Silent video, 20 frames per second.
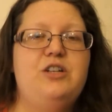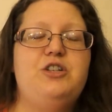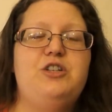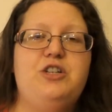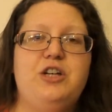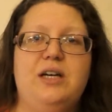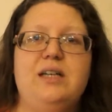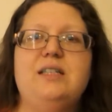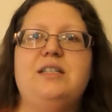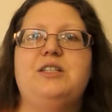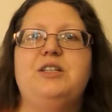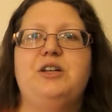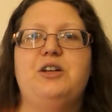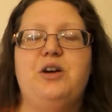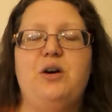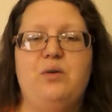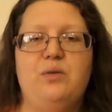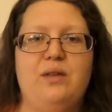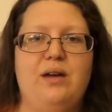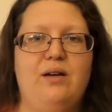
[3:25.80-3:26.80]
just to
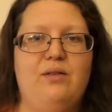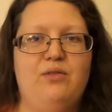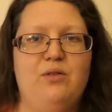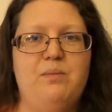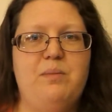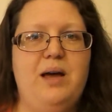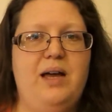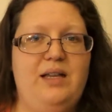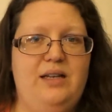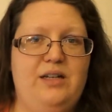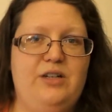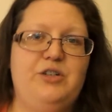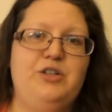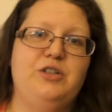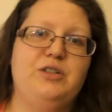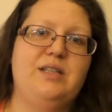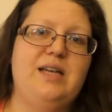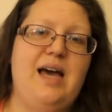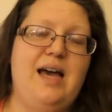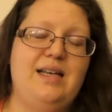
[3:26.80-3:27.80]
go there for my initial
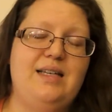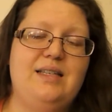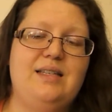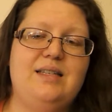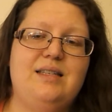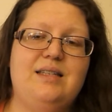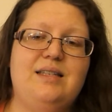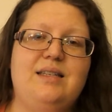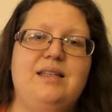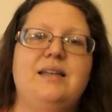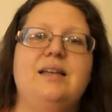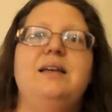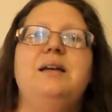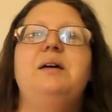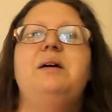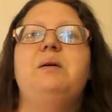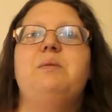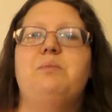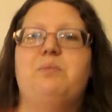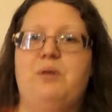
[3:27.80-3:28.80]
tests.
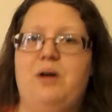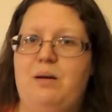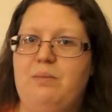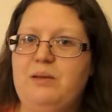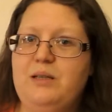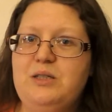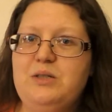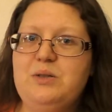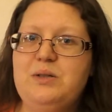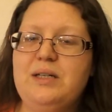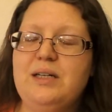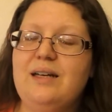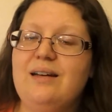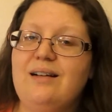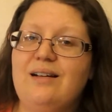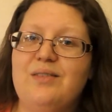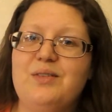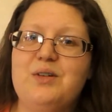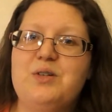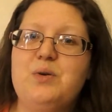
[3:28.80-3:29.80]
Probably do it again
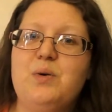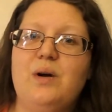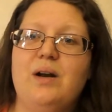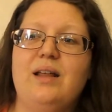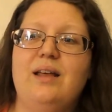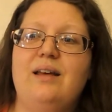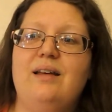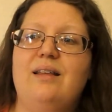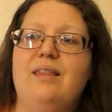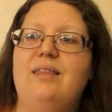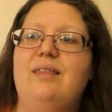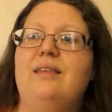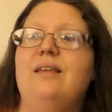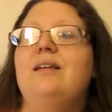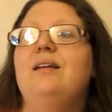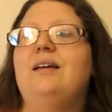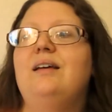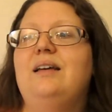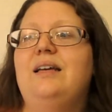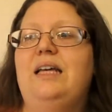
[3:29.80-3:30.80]
on the 20th,
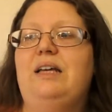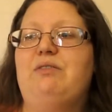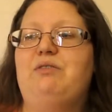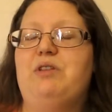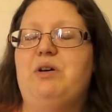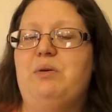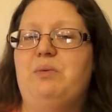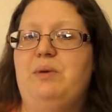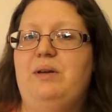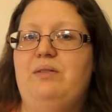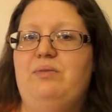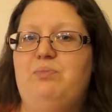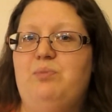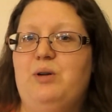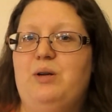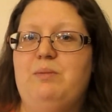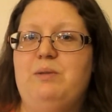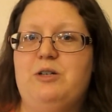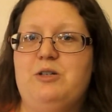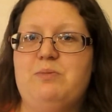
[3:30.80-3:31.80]
even though we've
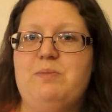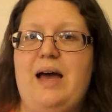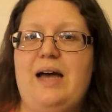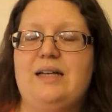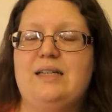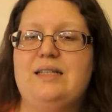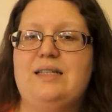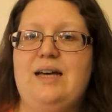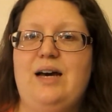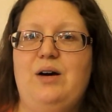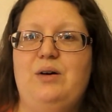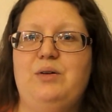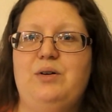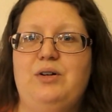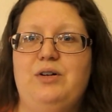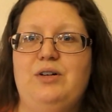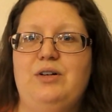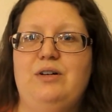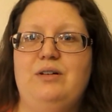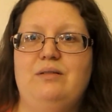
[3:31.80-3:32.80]
pretty much maxed out
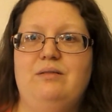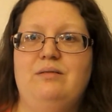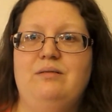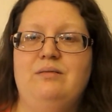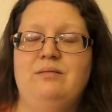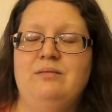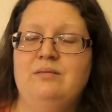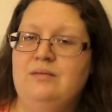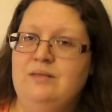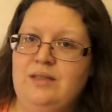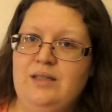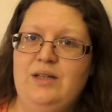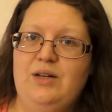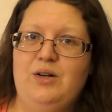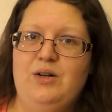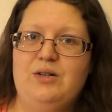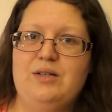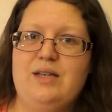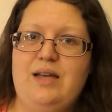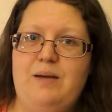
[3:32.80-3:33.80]
her
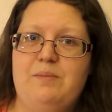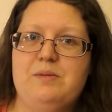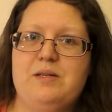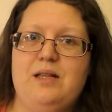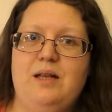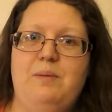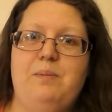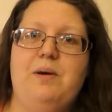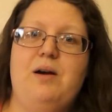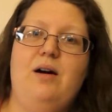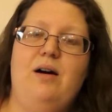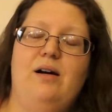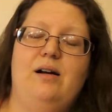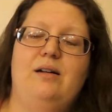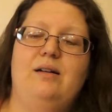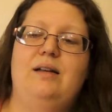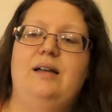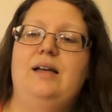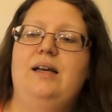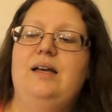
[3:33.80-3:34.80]
Sam's Club
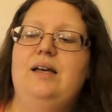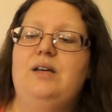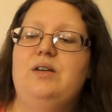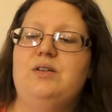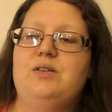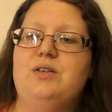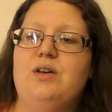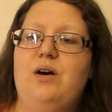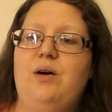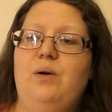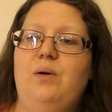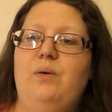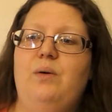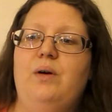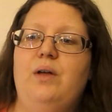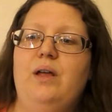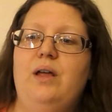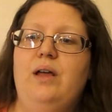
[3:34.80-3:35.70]
card. So,